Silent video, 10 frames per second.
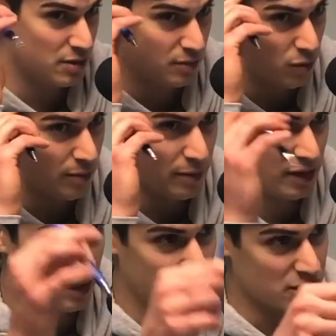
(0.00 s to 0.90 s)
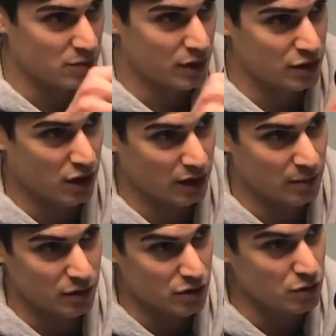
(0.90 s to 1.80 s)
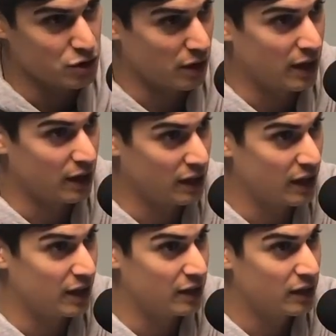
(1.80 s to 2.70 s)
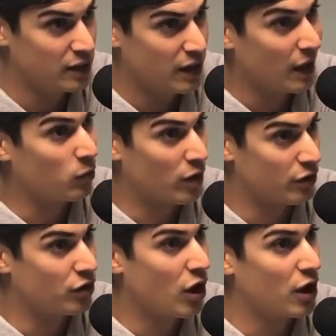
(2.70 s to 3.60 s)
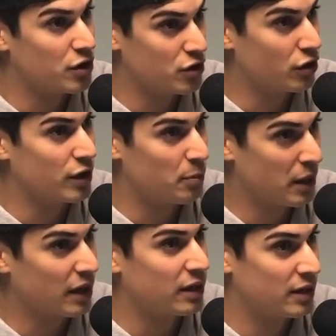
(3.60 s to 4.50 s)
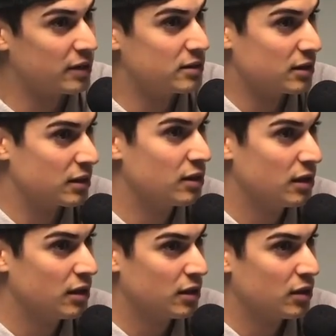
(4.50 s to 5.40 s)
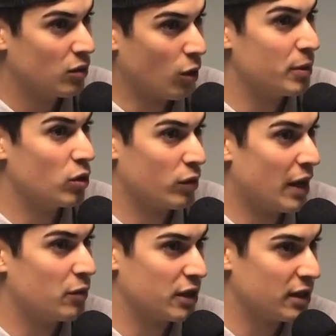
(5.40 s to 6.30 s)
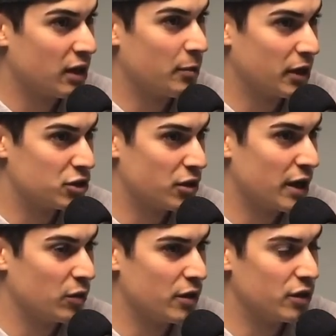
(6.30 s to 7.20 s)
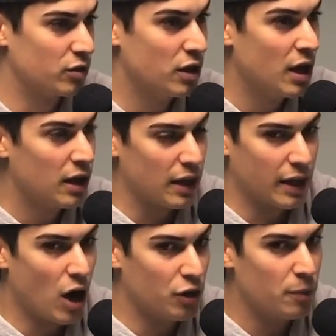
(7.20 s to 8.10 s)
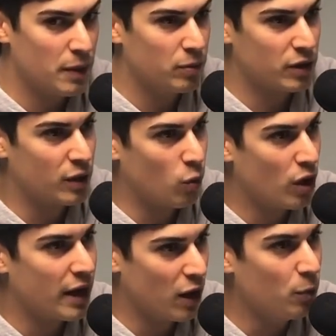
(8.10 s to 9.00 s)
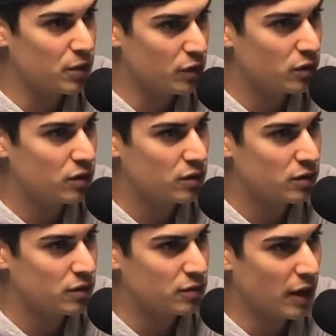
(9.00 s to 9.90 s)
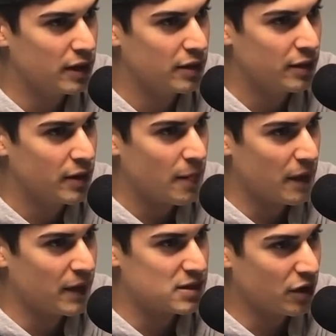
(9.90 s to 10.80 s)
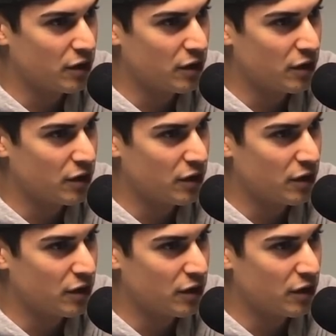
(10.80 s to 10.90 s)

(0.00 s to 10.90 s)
what made me think of this when you're talking about you training a kid and whether or not you're gonna pick a kid to. Or be okay with a kid coming and training with you. Like other people are going to want to help you, right? And that's the other